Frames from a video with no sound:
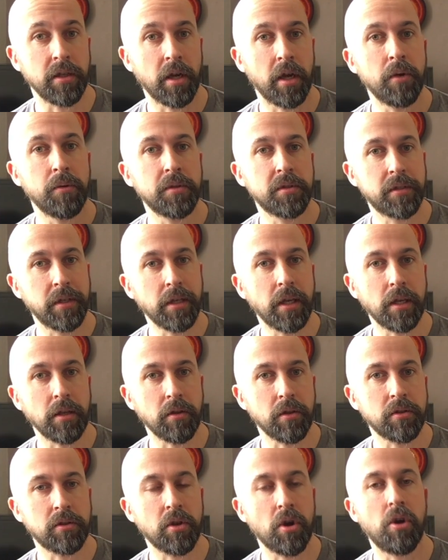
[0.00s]
I was singing
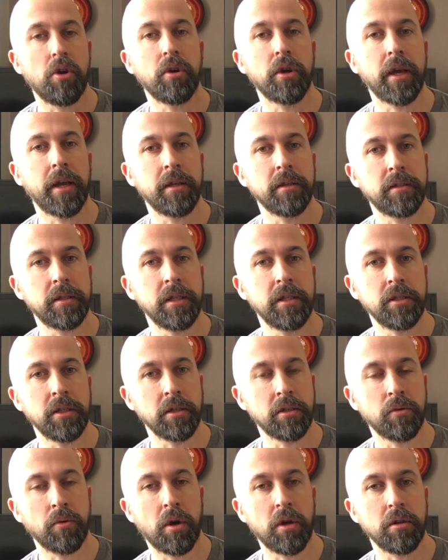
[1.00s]
the song and teaching it
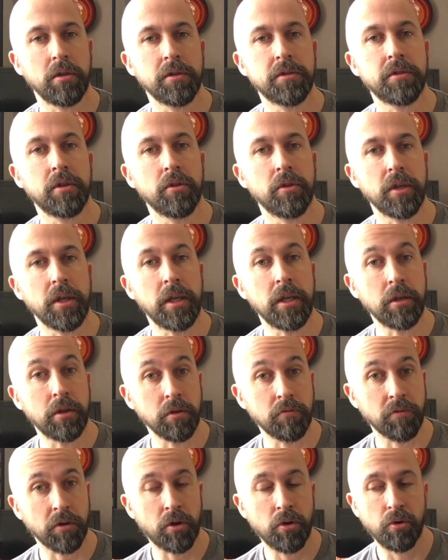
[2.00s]
to Arnold so that he
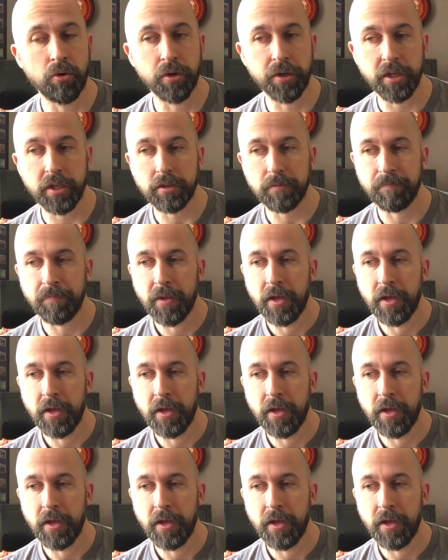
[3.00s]
could record it.